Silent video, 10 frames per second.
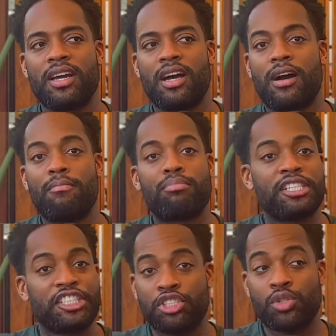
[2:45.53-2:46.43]
I'm pretty
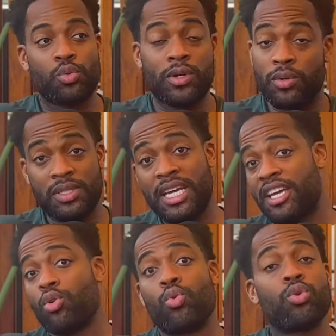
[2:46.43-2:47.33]
sure we'll
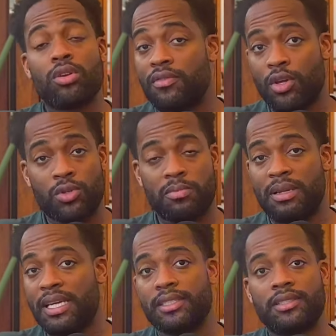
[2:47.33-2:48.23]
take all of those
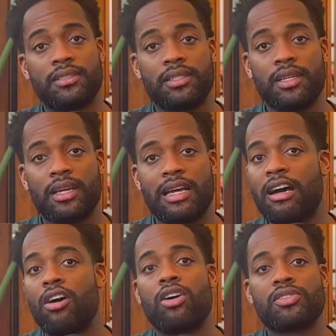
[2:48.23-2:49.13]
players at
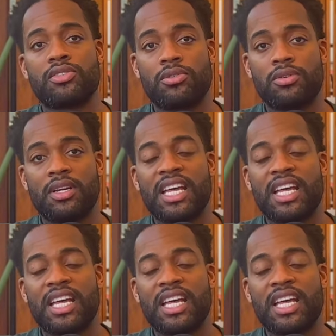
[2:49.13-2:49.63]
Arsenal.